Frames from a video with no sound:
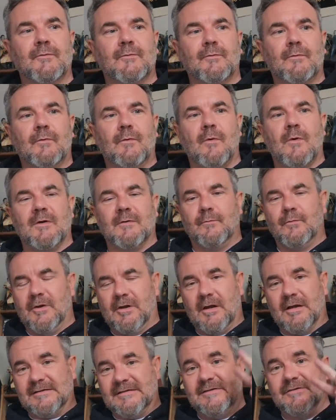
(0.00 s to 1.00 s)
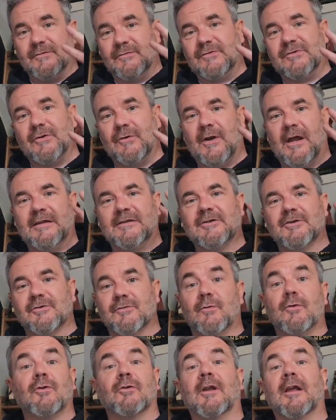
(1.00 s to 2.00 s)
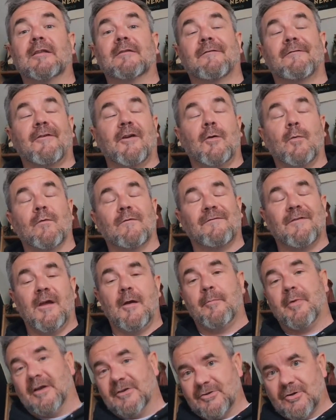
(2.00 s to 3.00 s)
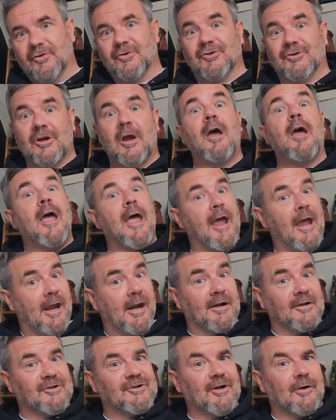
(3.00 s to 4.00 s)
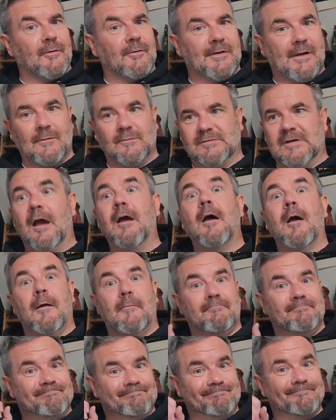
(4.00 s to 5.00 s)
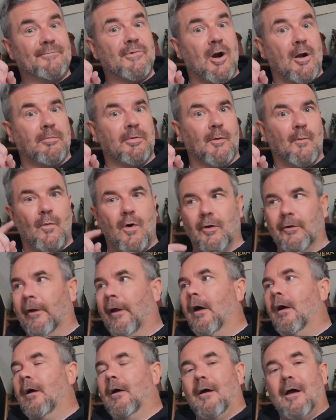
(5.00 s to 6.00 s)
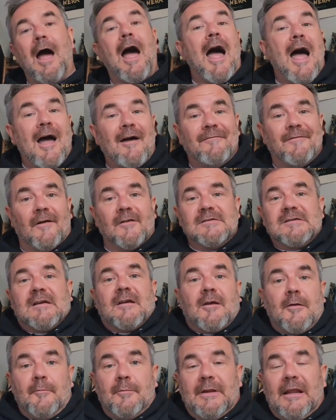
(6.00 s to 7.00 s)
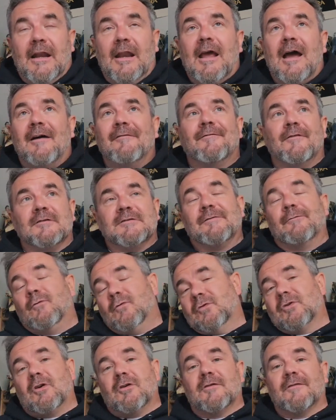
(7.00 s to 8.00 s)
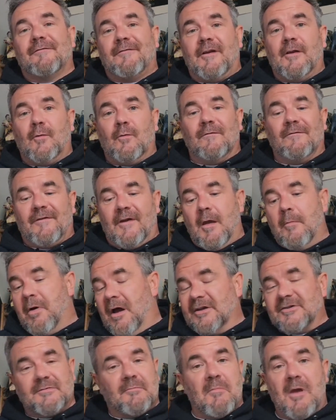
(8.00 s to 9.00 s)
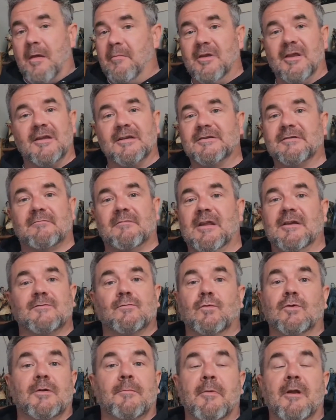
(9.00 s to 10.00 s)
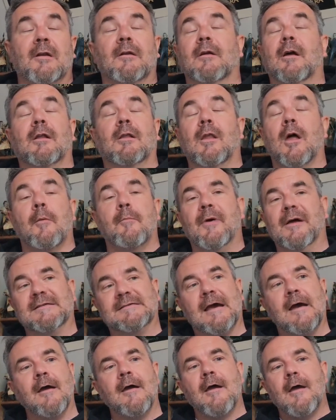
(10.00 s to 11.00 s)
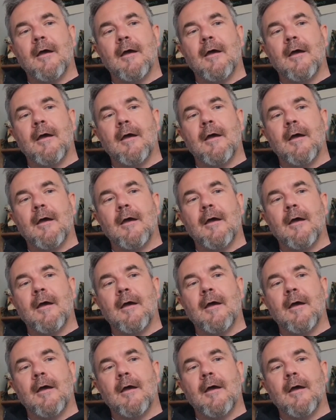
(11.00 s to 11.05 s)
do 2 nights because we couldn't get the frequent fair pass because it had sold out. Problem 1. Our fault, completely our fault. If we would have got the frequent fair pass, maybe this would have been a lot better.